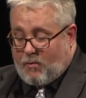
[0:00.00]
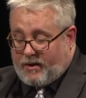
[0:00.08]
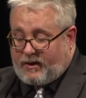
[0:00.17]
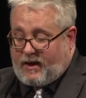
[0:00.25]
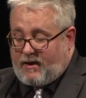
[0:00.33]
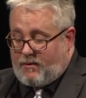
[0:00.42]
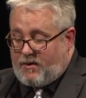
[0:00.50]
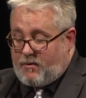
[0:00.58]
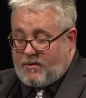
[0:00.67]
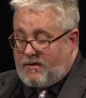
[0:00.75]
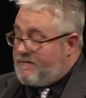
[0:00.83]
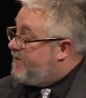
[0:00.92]
What can we do
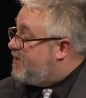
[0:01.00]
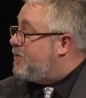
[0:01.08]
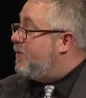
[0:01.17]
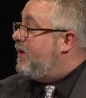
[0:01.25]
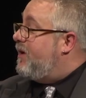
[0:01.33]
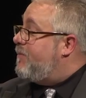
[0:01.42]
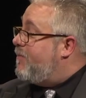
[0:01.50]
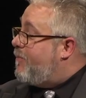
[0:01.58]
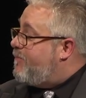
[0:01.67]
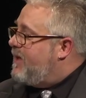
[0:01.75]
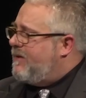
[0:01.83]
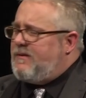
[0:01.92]
individually
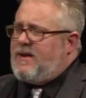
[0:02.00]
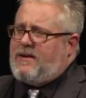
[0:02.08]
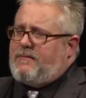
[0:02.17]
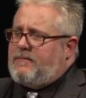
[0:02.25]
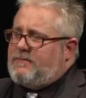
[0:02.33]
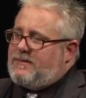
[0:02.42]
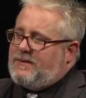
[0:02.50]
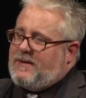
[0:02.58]
not